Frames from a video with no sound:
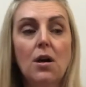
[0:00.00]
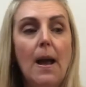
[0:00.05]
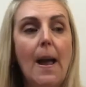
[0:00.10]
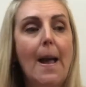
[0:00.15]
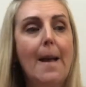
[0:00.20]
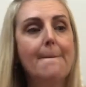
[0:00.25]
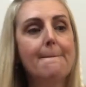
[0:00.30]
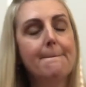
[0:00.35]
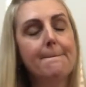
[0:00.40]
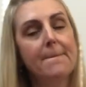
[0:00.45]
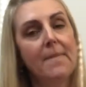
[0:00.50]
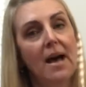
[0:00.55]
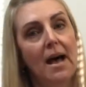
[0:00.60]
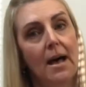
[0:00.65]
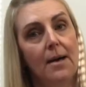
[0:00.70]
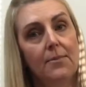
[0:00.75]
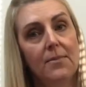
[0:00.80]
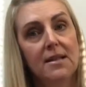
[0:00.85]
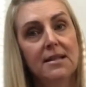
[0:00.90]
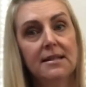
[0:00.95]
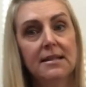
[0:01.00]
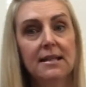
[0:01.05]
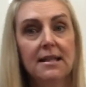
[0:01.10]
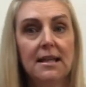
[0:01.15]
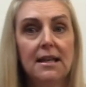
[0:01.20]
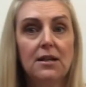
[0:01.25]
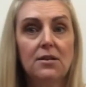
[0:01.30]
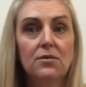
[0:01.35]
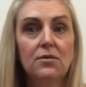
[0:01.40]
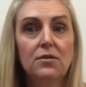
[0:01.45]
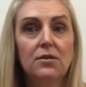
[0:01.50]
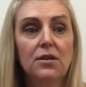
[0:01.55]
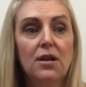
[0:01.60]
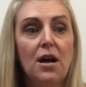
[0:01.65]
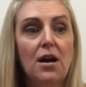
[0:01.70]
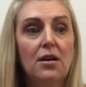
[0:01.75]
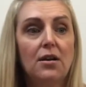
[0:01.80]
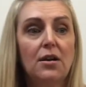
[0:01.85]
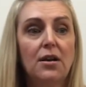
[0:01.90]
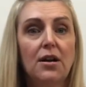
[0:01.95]
And mama's little
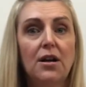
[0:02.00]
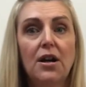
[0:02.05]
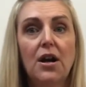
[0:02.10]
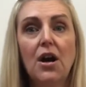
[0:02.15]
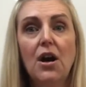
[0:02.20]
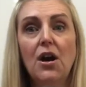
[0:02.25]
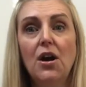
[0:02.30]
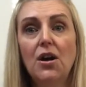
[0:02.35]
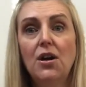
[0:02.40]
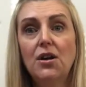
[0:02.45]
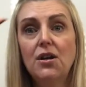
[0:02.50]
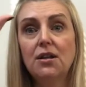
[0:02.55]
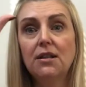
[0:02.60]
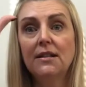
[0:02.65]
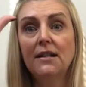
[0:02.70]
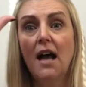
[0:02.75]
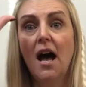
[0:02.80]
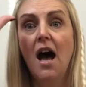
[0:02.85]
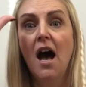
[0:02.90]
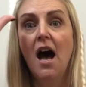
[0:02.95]
clock goes